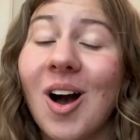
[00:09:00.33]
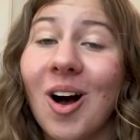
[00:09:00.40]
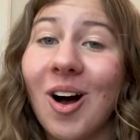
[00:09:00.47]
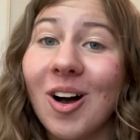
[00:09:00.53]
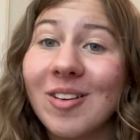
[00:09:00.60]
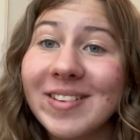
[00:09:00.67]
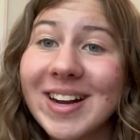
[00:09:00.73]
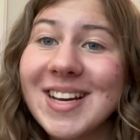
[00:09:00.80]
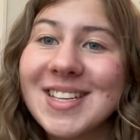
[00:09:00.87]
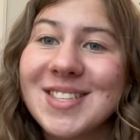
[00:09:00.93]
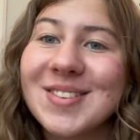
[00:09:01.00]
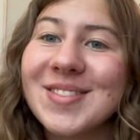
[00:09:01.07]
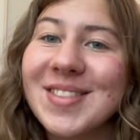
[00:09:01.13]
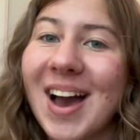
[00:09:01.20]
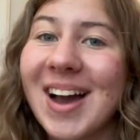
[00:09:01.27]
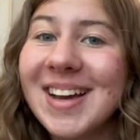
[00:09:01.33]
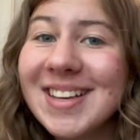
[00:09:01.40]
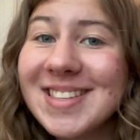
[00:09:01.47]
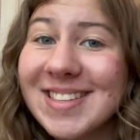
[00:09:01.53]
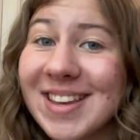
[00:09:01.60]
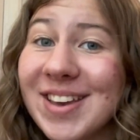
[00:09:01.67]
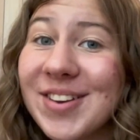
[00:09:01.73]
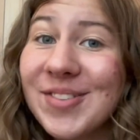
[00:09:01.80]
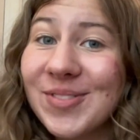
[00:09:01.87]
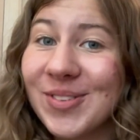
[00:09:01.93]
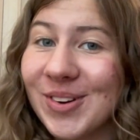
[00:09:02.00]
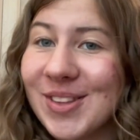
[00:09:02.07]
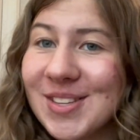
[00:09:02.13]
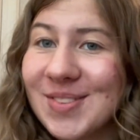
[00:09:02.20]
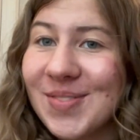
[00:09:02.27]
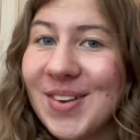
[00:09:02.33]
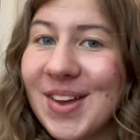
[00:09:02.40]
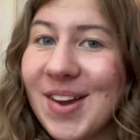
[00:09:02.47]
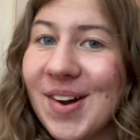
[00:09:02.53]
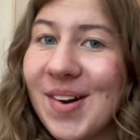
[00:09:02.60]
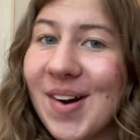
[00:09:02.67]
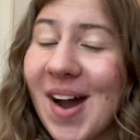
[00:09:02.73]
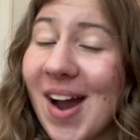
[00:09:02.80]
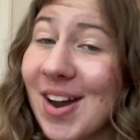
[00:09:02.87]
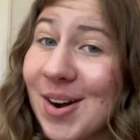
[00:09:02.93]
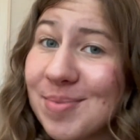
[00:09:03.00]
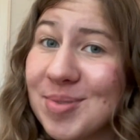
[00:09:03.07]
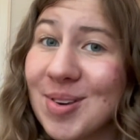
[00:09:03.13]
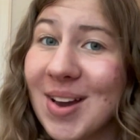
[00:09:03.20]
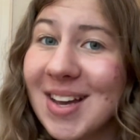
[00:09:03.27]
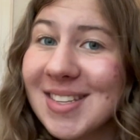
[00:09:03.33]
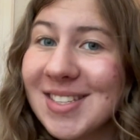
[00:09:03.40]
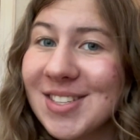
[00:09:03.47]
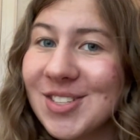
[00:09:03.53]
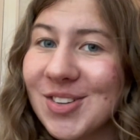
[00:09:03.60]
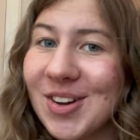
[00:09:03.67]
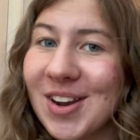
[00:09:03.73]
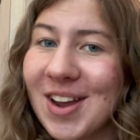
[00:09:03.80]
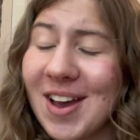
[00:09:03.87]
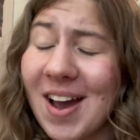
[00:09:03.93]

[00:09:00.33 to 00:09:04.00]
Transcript: Alright, so that is it for this video. I hope you guys enjoyed it.